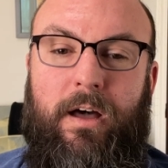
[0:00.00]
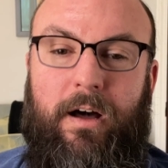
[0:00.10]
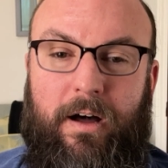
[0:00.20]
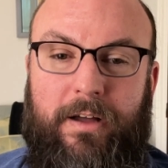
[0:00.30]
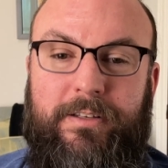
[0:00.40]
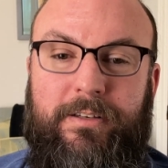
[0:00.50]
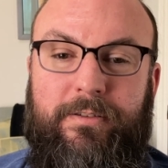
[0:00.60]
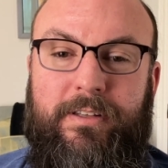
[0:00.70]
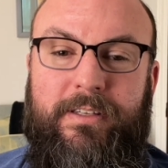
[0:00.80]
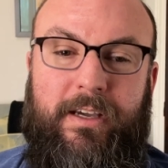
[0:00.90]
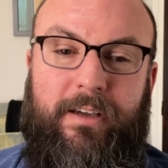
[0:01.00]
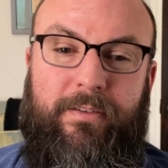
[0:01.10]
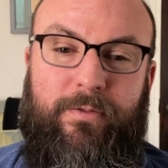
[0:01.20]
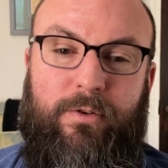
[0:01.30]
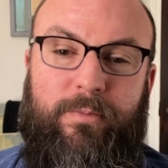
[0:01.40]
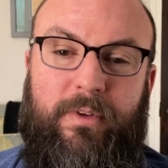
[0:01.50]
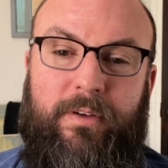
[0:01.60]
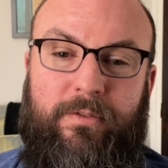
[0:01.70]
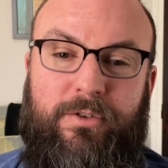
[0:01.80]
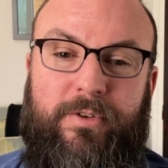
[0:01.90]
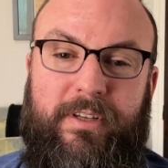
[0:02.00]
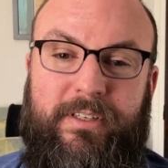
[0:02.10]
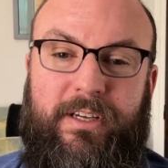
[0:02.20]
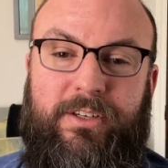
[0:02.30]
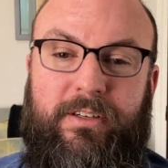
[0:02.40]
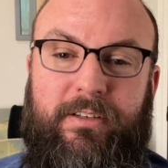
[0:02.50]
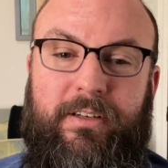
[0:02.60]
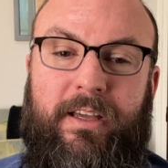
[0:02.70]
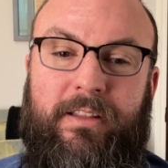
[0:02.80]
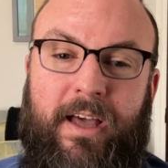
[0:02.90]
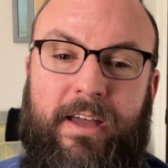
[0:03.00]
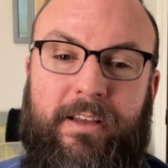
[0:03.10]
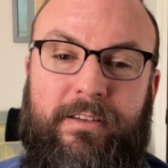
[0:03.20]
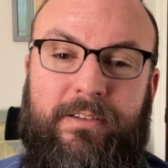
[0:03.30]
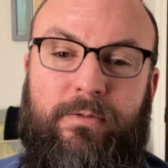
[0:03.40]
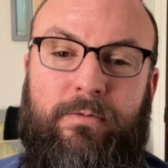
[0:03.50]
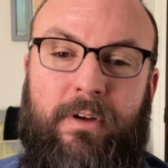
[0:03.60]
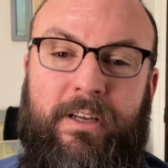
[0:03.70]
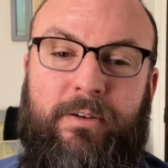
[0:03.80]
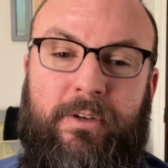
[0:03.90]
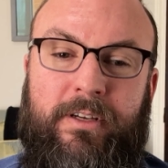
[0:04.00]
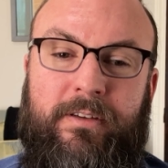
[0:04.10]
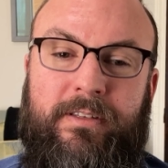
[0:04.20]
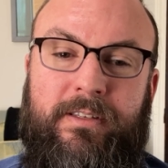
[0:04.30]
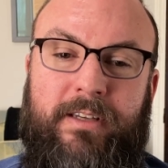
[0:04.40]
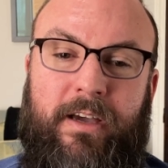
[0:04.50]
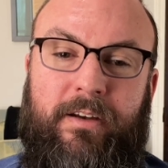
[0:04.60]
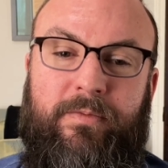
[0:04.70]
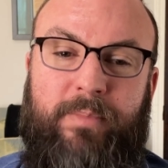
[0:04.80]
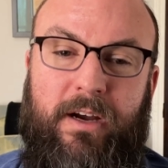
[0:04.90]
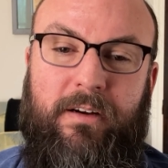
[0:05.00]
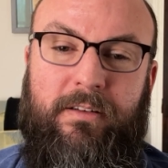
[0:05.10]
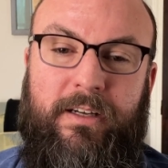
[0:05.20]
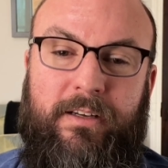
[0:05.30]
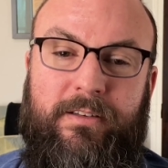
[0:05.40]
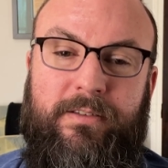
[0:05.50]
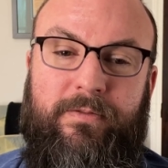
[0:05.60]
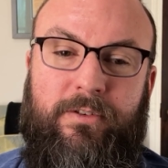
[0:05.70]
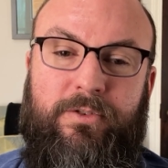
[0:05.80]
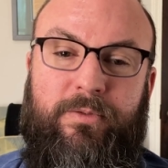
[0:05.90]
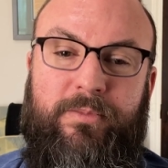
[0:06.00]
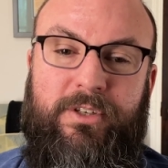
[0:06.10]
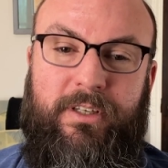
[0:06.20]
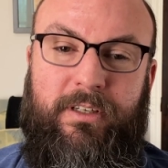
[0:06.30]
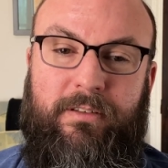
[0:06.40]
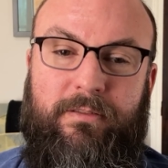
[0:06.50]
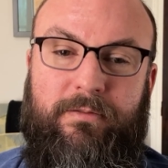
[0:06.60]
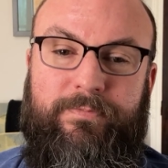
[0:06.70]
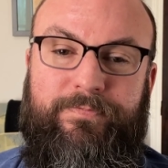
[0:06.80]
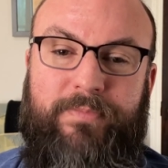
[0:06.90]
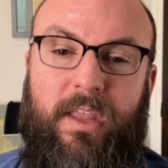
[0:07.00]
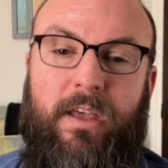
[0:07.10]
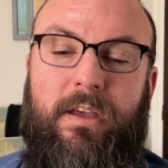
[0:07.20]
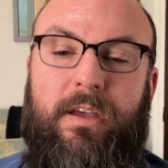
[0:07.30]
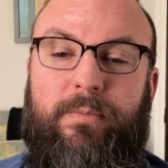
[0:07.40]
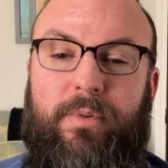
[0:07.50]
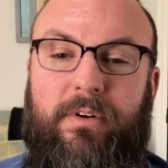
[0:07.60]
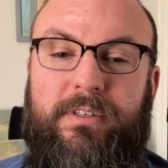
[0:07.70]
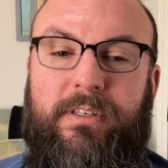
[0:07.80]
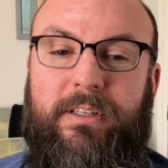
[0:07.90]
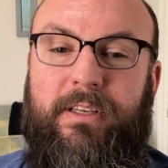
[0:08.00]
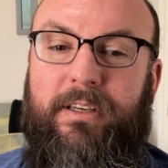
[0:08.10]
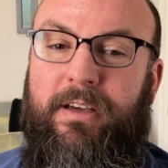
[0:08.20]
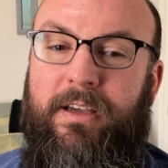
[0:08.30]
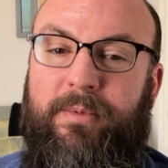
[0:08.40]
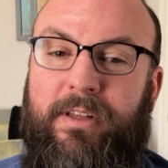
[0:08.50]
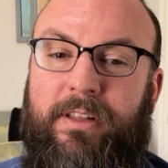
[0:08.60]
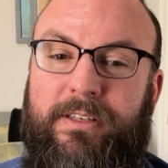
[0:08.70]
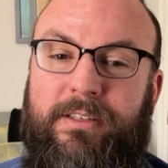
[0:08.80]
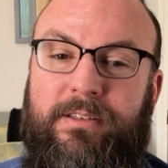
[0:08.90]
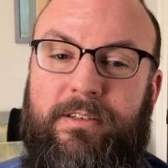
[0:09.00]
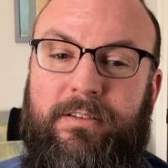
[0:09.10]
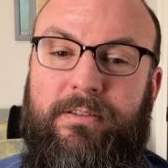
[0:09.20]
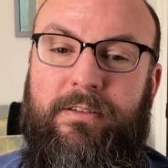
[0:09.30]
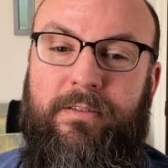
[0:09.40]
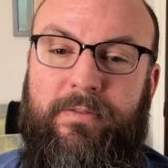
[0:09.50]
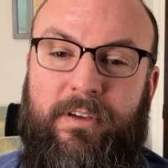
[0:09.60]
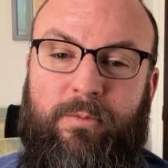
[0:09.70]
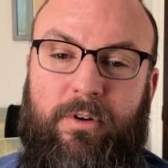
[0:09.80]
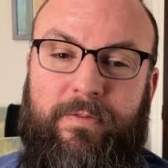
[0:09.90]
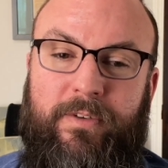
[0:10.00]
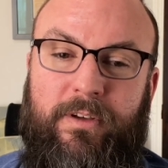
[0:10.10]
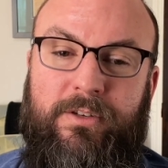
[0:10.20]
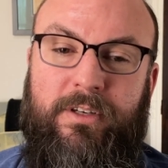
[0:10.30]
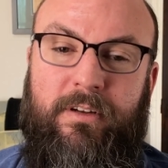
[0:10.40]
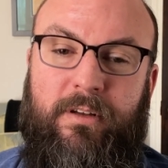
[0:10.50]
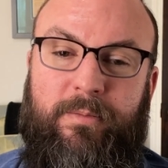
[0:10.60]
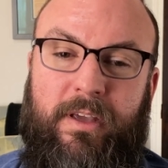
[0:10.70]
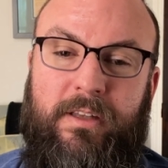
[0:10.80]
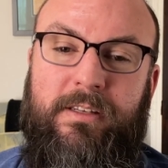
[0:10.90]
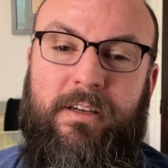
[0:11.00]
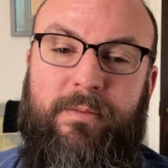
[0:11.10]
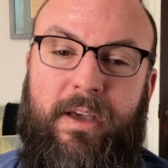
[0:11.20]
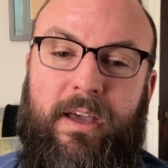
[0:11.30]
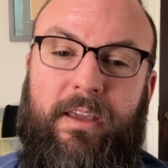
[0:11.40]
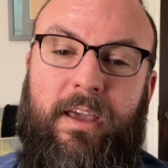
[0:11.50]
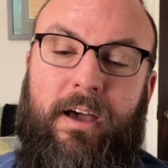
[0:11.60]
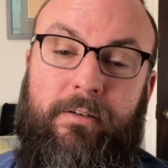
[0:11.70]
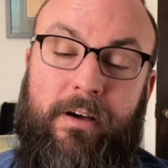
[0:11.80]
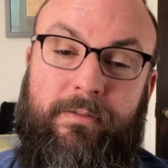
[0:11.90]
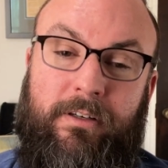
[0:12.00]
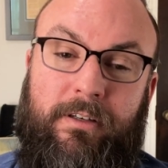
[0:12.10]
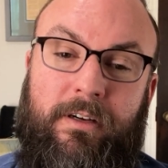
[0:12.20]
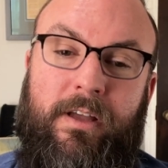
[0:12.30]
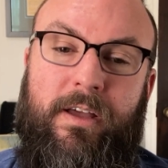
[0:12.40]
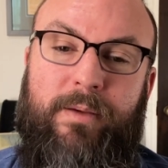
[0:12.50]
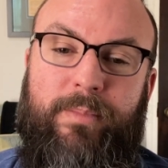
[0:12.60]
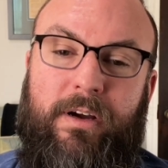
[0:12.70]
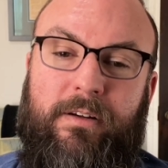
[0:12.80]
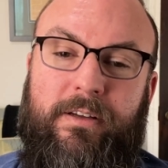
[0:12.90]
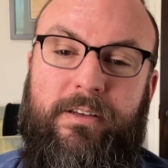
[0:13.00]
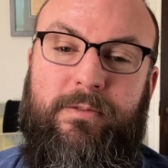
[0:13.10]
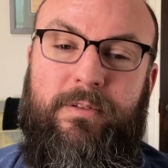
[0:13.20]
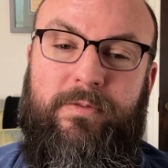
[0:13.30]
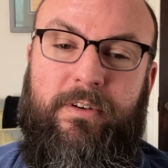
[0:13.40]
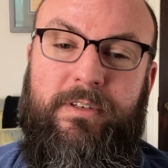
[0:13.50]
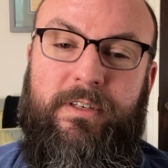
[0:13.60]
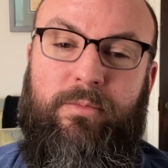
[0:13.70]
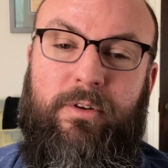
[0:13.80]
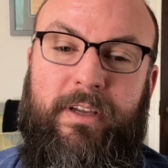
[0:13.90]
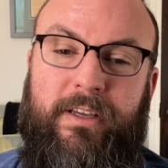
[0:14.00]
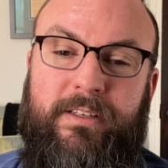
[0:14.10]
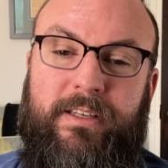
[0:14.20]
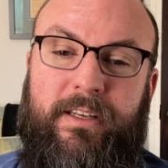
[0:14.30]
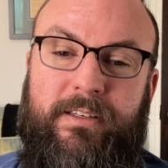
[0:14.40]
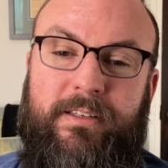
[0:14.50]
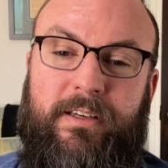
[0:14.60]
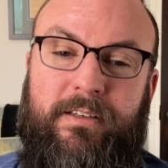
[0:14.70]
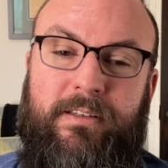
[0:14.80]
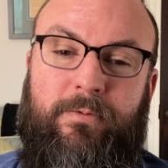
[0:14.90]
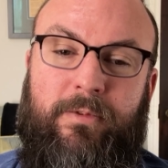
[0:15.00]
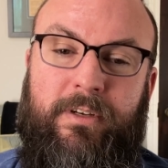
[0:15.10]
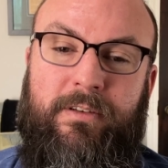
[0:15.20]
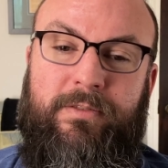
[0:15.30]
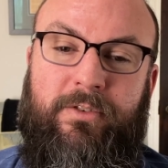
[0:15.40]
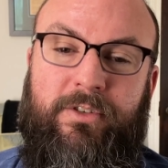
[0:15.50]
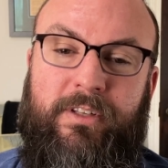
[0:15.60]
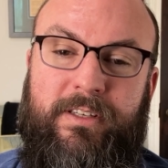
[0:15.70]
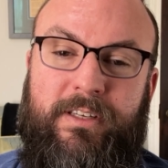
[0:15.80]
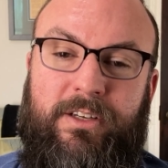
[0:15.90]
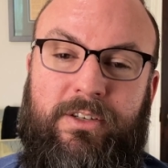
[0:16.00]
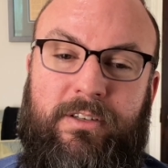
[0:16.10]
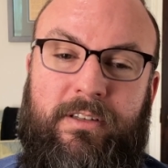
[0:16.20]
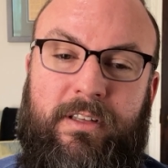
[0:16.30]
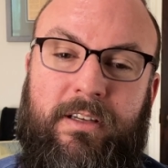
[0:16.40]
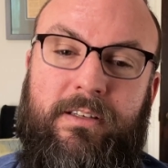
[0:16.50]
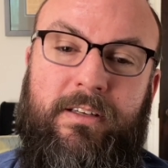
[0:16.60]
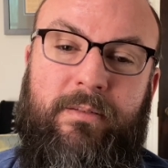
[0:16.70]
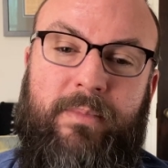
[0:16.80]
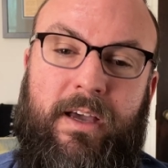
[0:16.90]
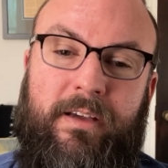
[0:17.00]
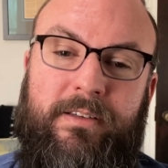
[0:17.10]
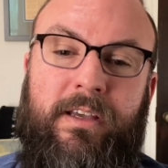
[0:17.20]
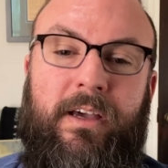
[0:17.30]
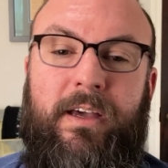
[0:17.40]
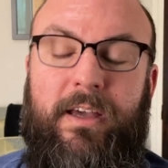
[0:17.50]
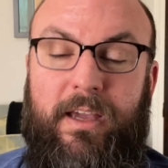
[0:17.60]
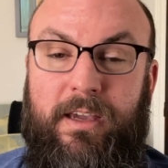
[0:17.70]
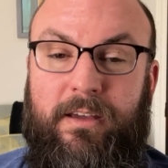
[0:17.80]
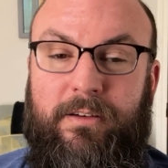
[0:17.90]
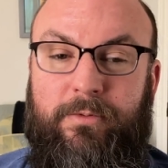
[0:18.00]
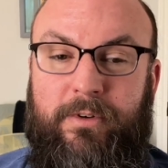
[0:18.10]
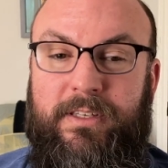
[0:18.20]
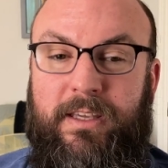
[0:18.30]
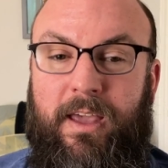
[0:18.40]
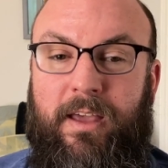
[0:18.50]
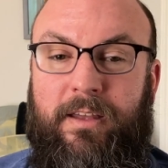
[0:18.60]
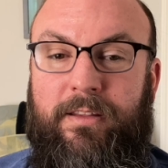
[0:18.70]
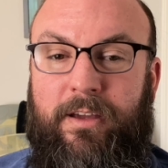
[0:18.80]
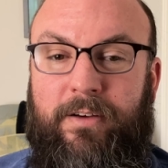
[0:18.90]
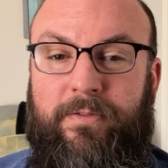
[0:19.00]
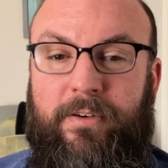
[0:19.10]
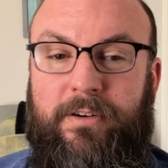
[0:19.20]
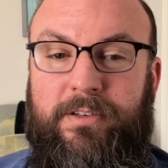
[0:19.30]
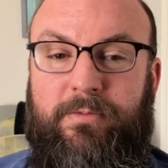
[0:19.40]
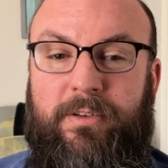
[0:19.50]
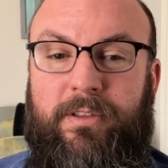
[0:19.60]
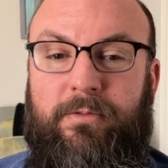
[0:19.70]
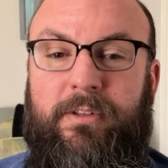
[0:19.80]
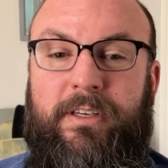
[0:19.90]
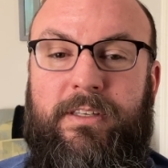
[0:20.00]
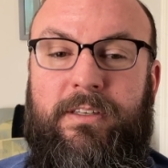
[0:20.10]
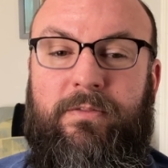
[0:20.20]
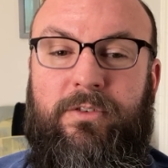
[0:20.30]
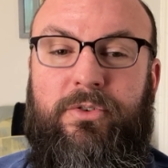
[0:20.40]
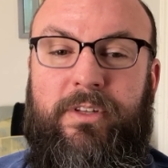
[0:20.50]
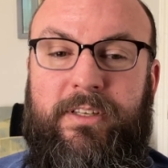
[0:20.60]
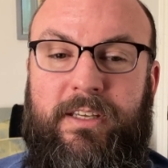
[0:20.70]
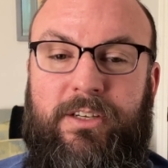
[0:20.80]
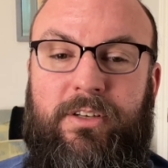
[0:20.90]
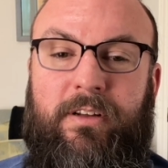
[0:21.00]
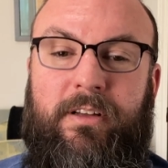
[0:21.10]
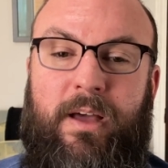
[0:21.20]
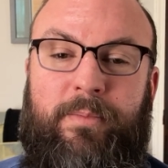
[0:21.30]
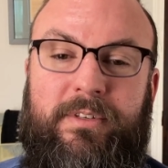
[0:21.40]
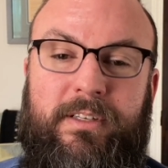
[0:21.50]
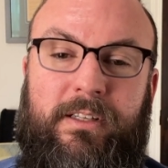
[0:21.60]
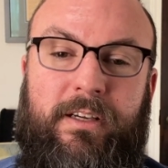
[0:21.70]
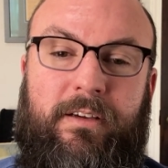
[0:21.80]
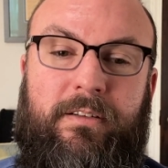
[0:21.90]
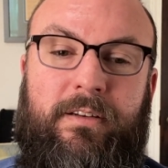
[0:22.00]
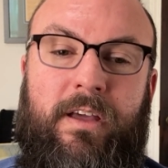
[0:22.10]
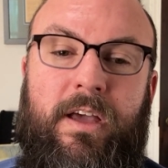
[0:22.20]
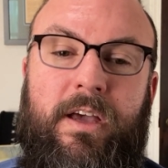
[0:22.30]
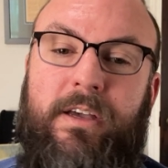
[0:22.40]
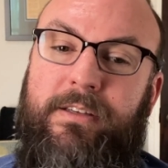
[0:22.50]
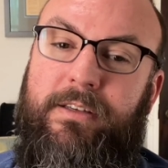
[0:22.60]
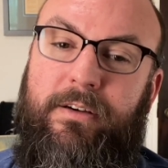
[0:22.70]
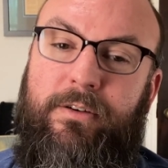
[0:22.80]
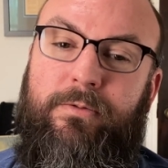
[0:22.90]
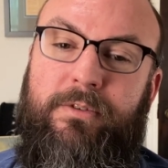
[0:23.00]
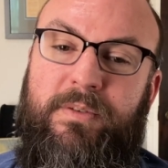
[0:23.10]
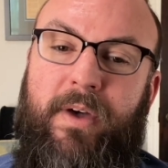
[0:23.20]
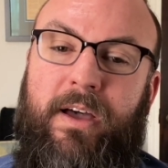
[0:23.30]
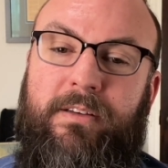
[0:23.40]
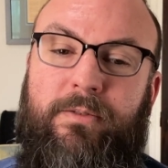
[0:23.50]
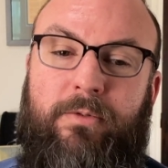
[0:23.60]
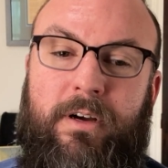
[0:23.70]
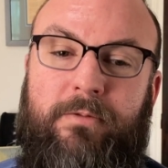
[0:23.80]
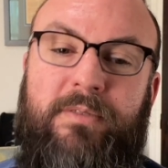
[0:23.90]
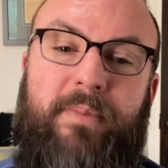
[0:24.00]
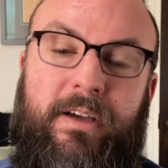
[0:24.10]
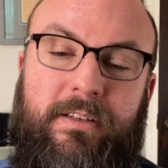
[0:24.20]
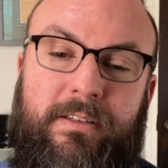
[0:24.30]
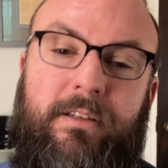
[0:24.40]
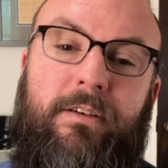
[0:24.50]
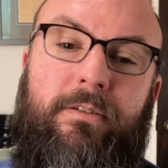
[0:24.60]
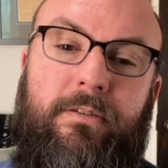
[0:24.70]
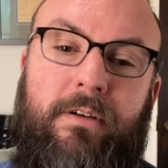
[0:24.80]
On to the second form of virtualization, and that is running Windows inside of Parallels virtual machine. Personally, I'm a licensed user of VMware Fusion on my Intel Mac. However, Parallels was first to bring x86 and Windows virtualization to the Intel Macs, and once again, they are first with the release of virtualization on Apple Silicone. So respect where respect is due.